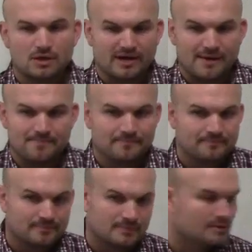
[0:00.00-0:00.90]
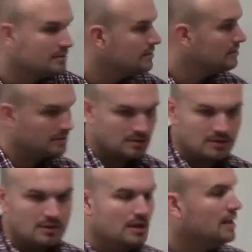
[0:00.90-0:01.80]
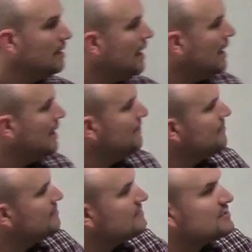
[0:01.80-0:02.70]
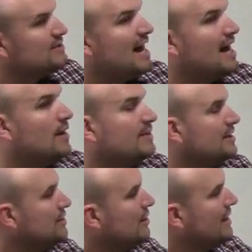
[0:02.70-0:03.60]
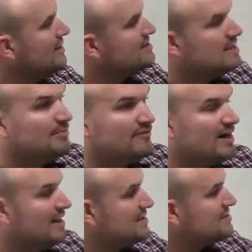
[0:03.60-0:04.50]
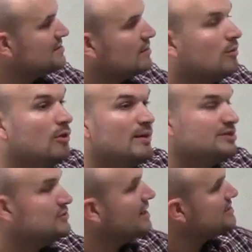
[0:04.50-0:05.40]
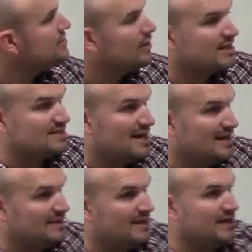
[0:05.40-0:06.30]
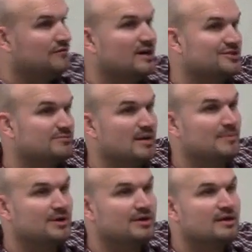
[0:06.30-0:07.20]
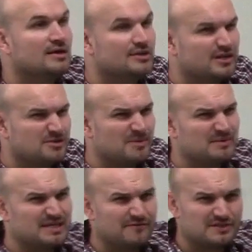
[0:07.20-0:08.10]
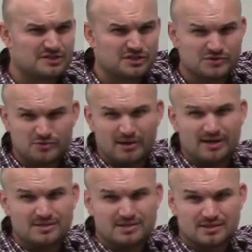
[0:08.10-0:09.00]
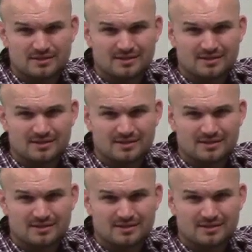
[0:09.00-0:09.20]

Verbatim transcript: OK. Thank you. So now we can go ahead and simplify this. Well, what did you guys notice? Anything? If you guys remember, do you guys remember difference of two squares?